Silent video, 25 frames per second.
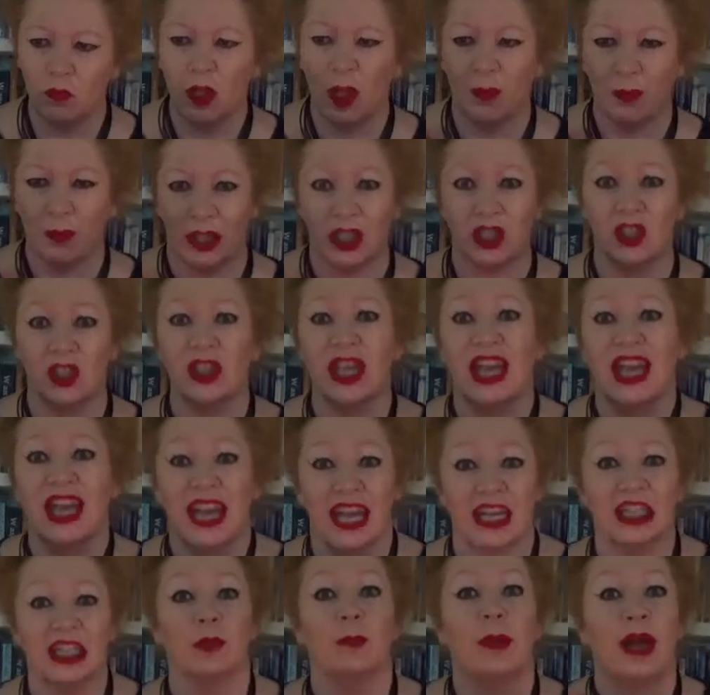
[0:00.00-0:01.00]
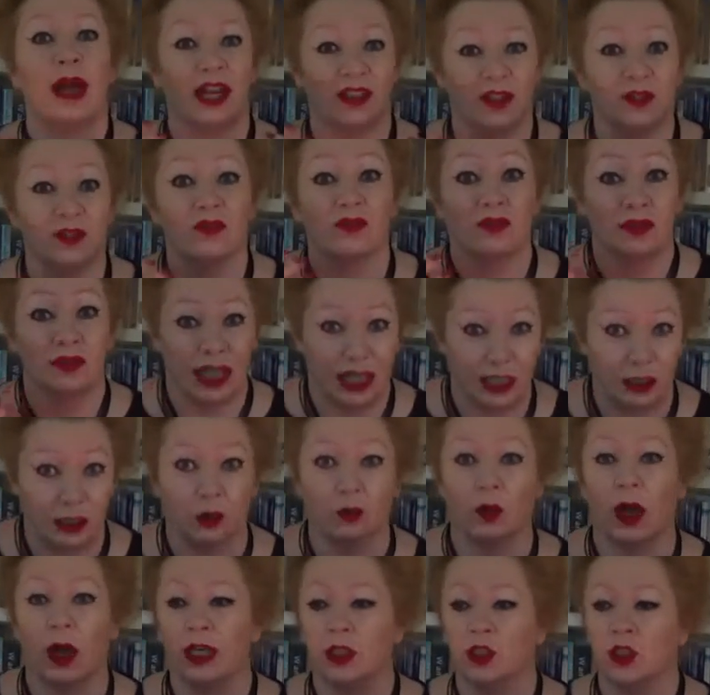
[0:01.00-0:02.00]
because it's about
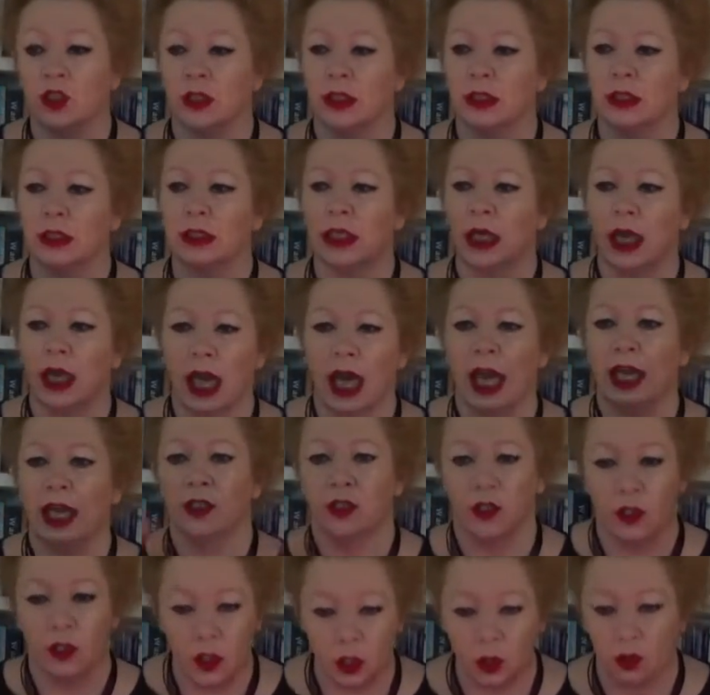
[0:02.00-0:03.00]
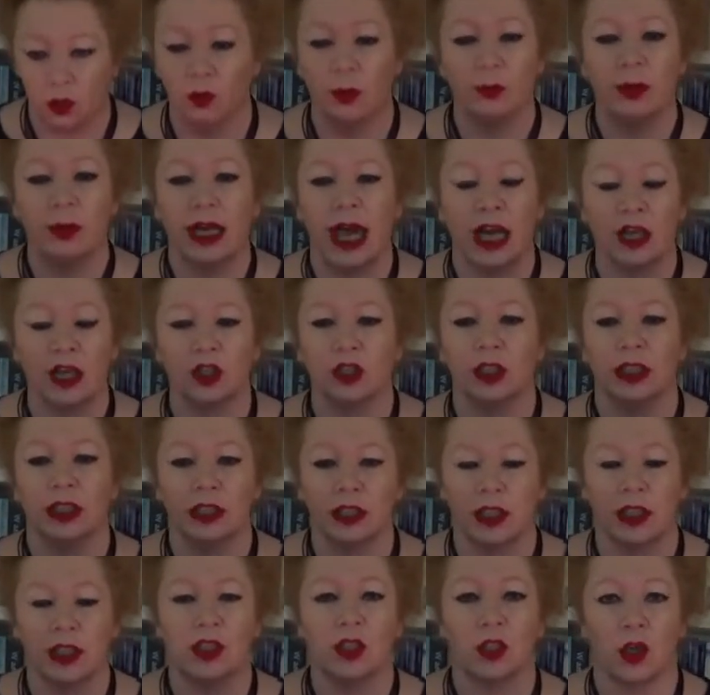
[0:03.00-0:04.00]
declaration and discrimination
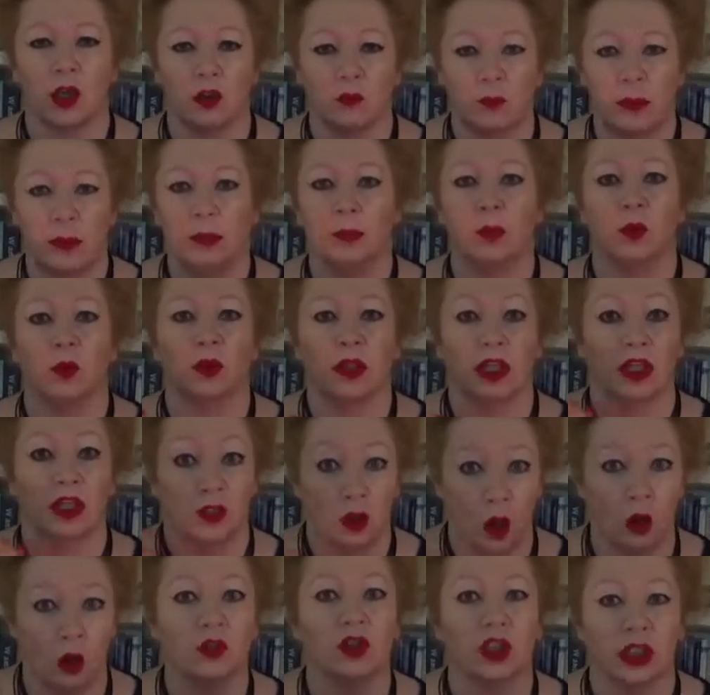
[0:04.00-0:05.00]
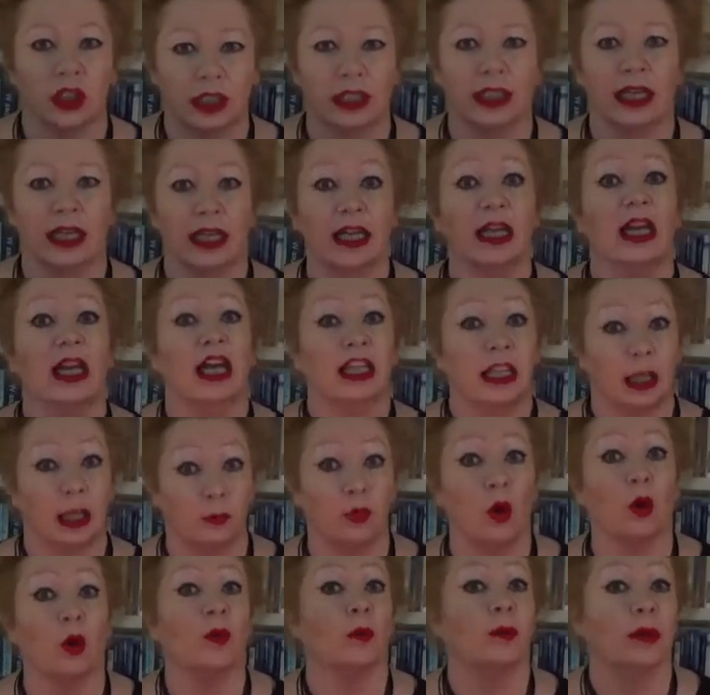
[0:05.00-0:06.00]
exists, so if people cannot declare, they
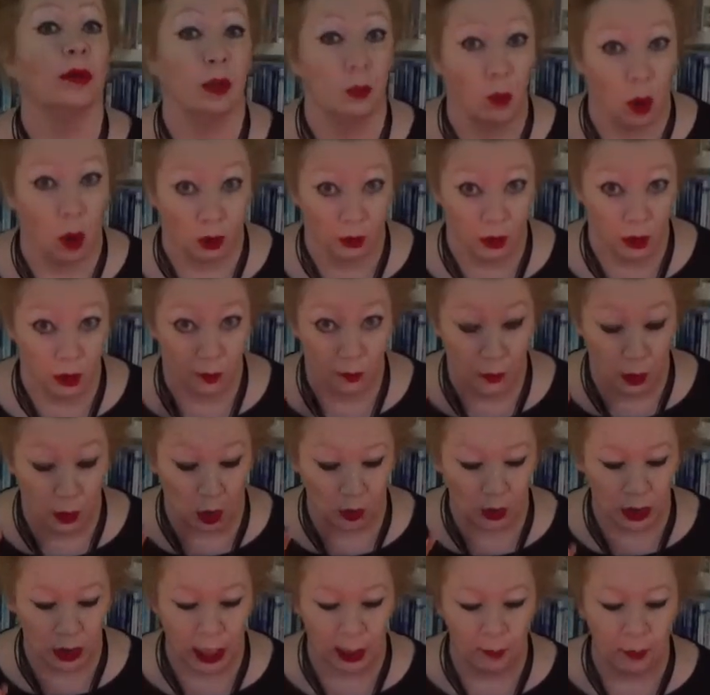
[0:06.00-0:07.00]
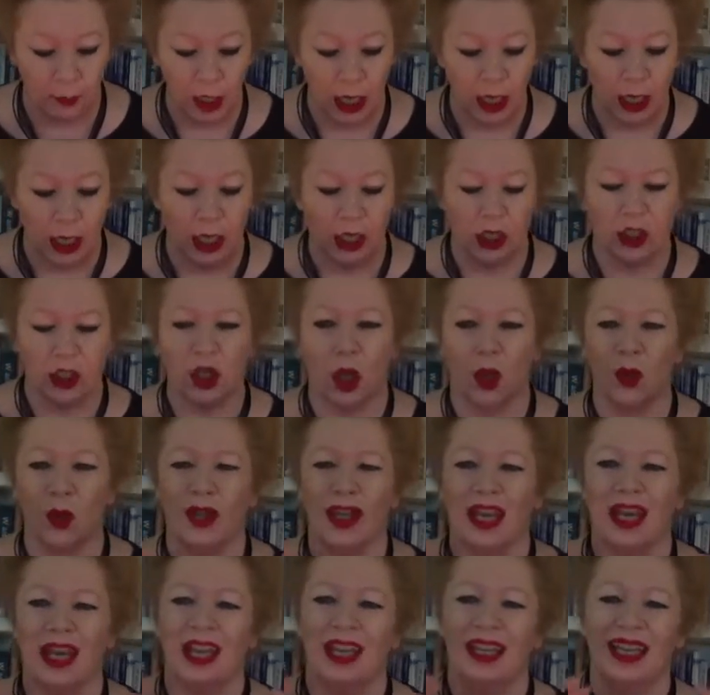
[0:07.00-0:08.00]
probably won't. Okay, so
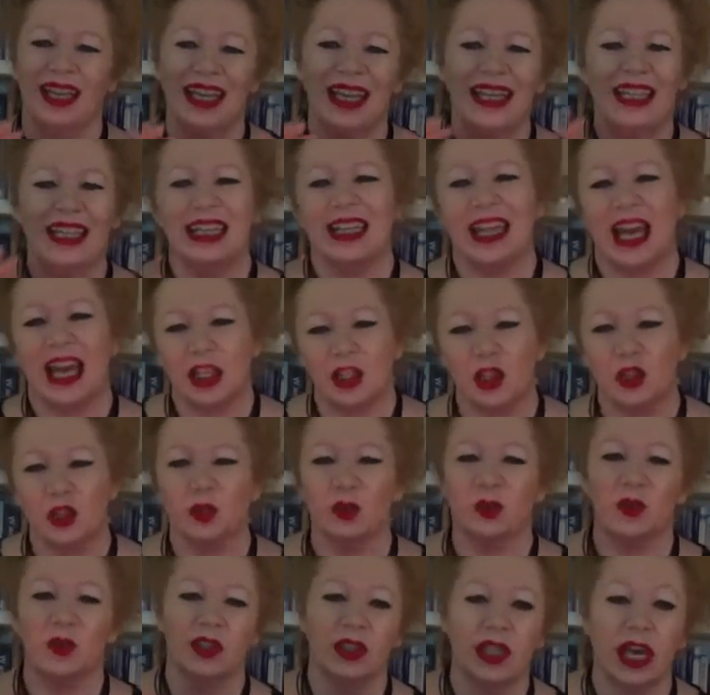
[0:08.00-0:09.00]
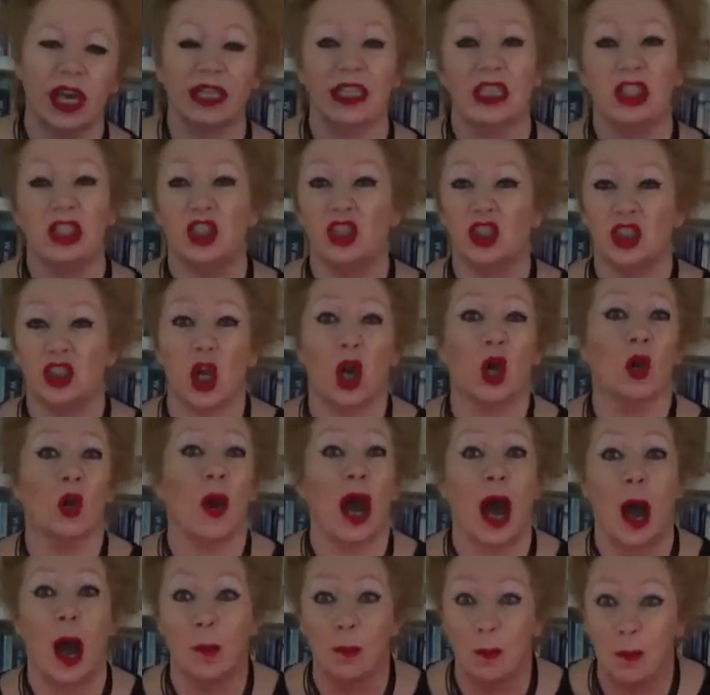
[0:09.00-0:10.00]
international studies show
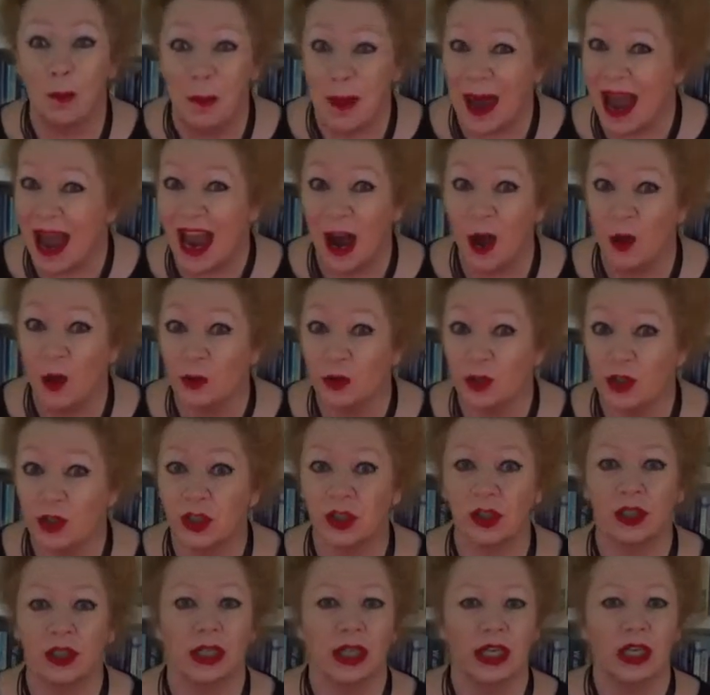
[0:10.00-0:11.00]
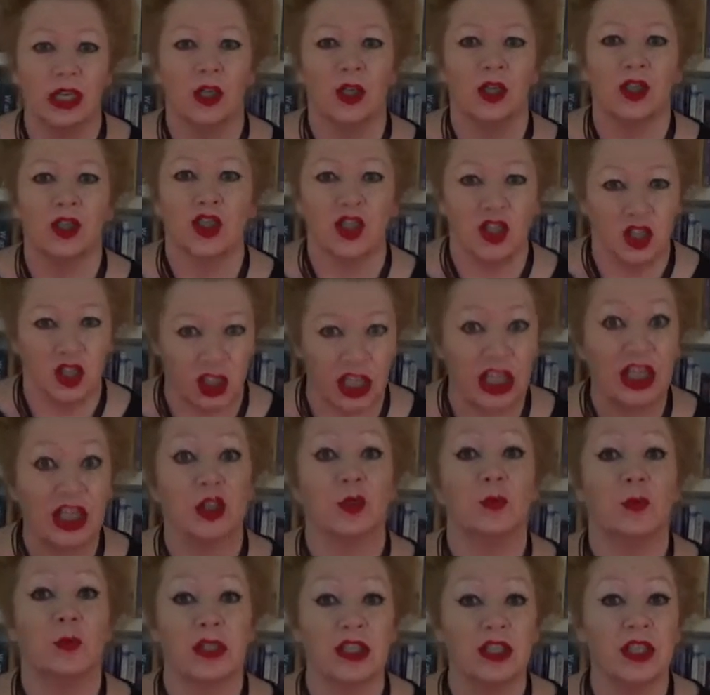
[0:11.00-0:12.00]
about
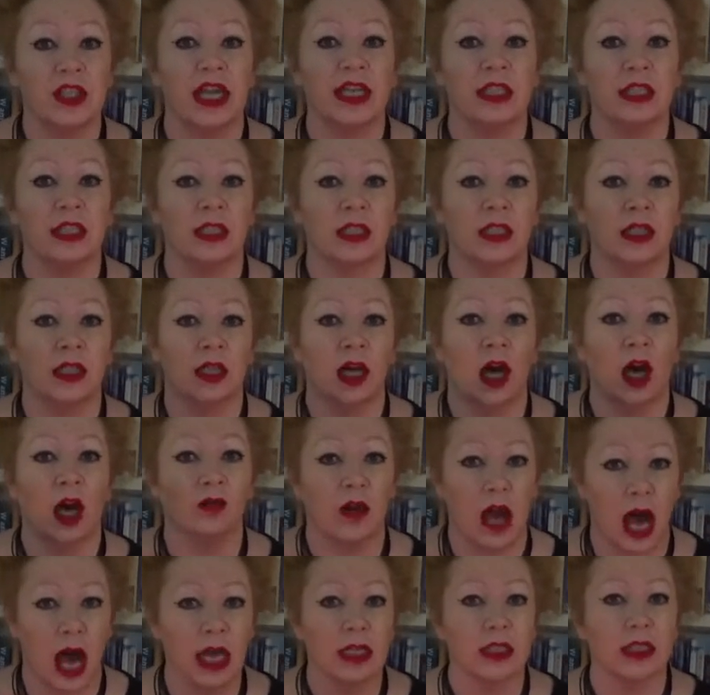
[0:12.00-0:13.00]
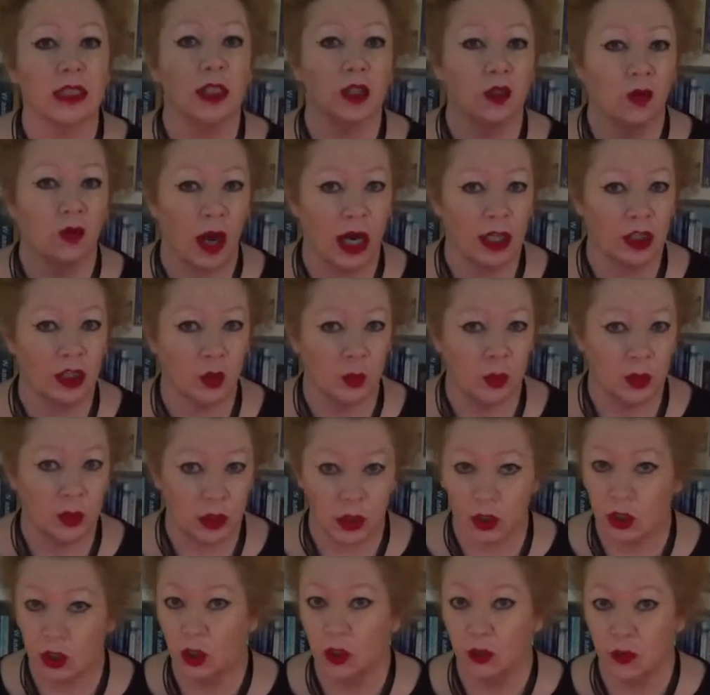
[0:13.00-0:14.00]
6% of undergraduate
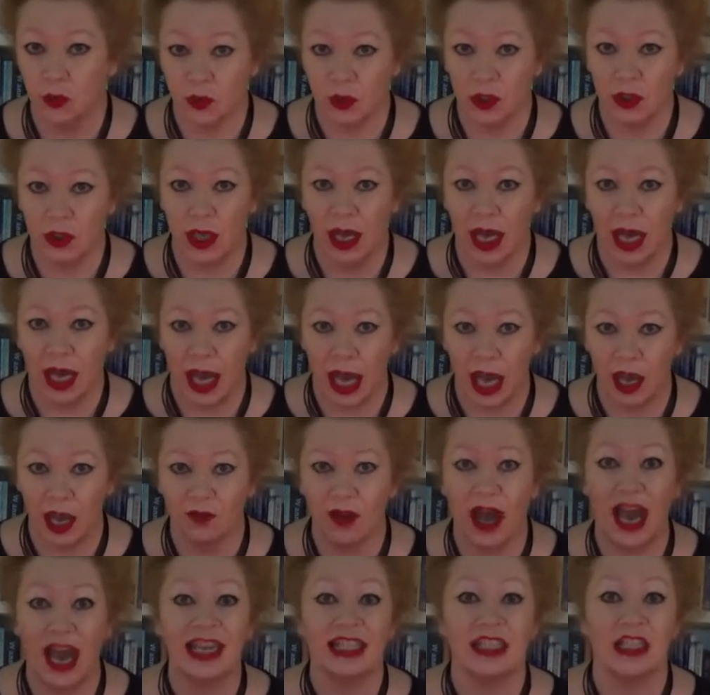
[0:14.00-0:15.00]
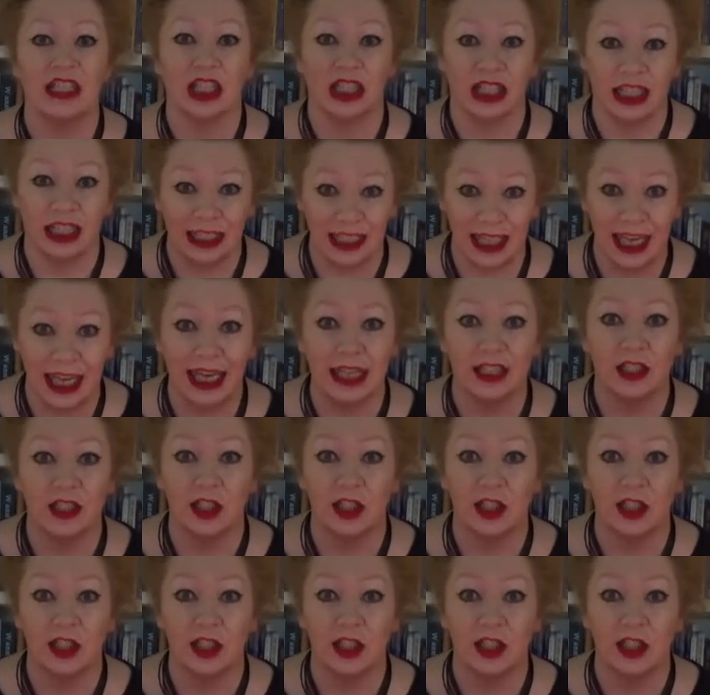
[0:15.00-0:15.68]
students have a declared